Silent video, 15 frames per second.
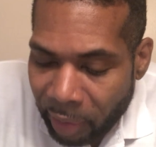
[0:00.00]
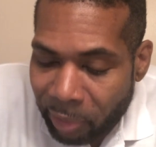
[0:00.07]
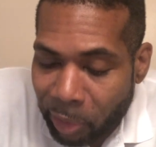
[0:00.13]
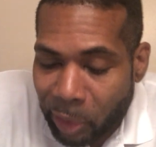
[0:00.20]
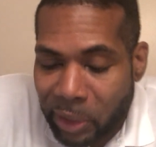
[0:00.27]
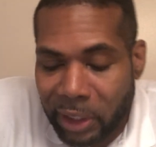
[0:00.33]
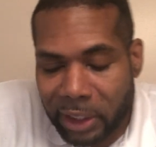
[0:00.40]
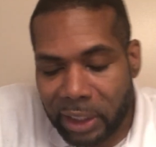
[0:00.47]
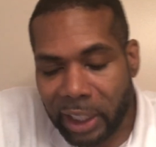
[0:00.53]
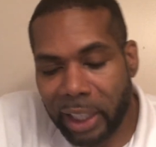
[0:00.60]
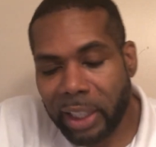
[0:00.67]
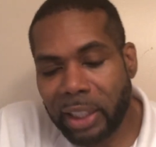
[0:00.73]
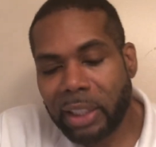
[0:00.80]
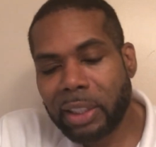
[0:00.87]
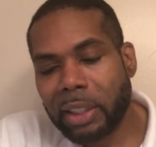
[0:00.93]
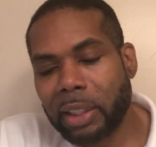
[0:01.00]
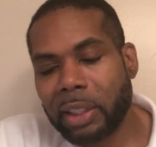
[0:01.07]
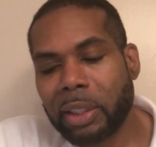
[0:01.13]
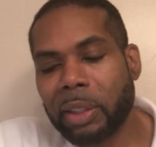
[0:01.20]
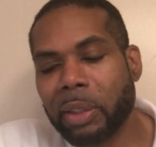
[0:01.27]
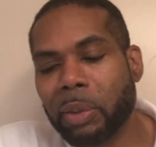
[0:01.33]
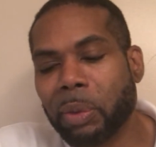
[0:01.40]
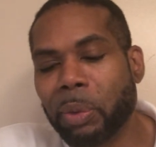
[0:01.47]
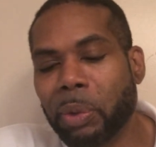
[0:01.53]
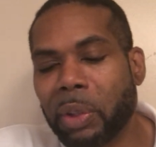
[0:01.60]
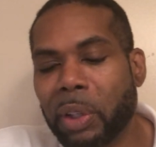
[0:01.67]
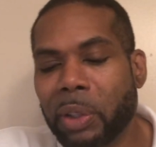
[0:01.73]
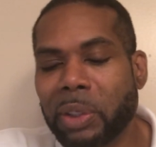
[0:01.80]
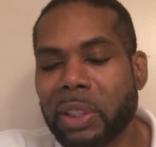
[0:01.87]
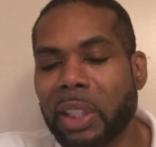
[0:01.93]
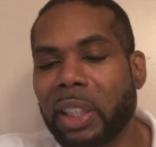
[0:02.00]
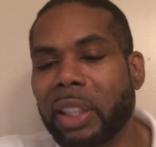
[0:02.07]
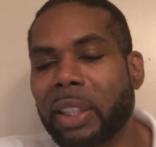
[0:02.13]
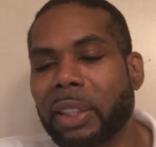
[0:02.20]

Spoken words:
verses 8 through 13.